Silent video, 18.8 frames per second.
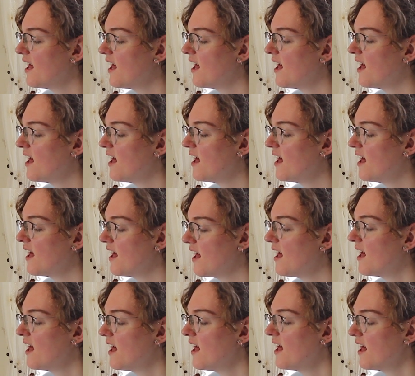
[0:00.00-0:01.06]

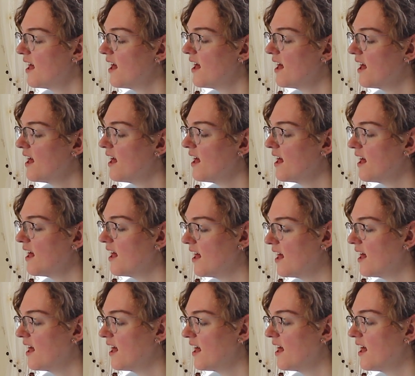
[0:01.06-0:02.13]

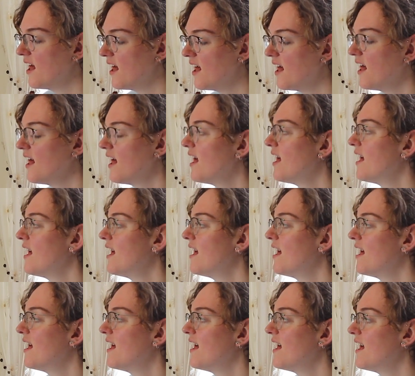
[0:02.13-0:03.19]

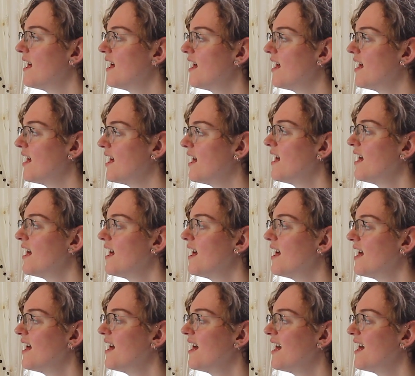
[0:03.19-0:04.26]

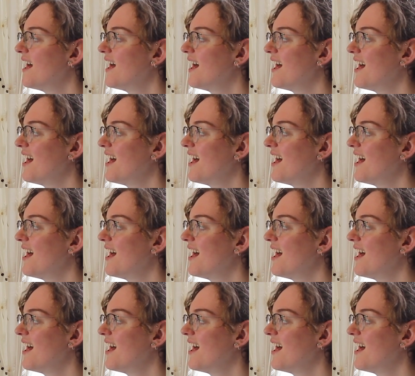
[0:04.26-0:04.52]
[no speech]